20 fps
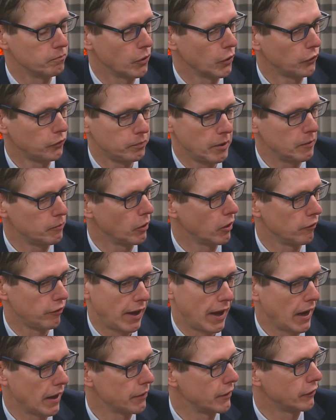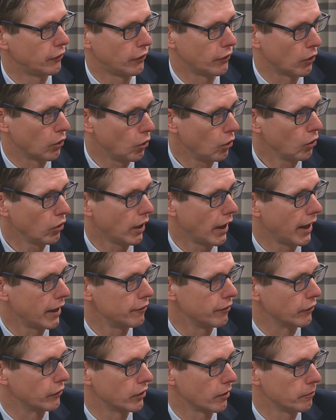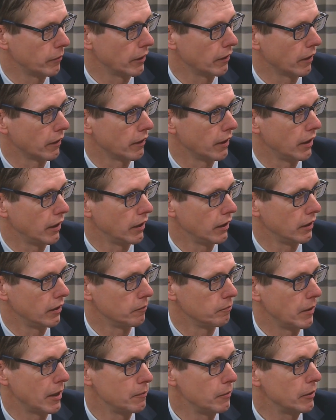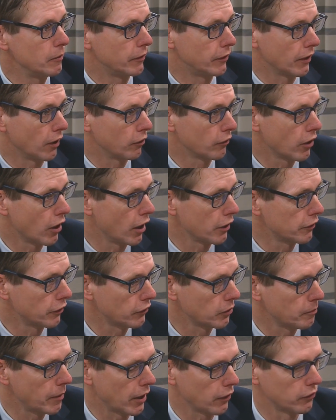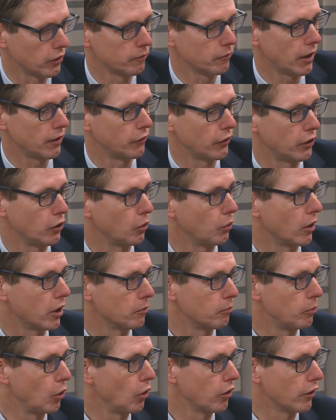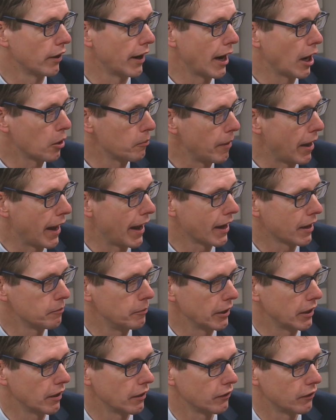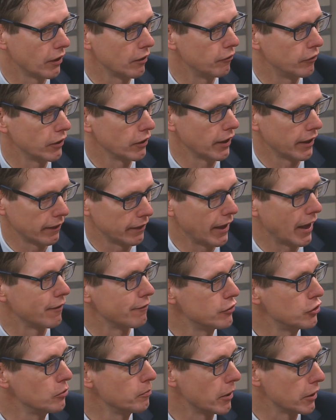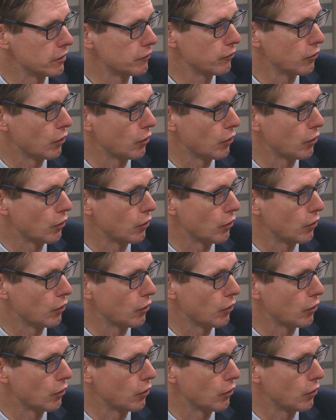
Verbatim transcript: most people have had this their whole life. It's something that they may be self-conscious about. Sometimes they don't want to pull their hair back because they feel like they have too much much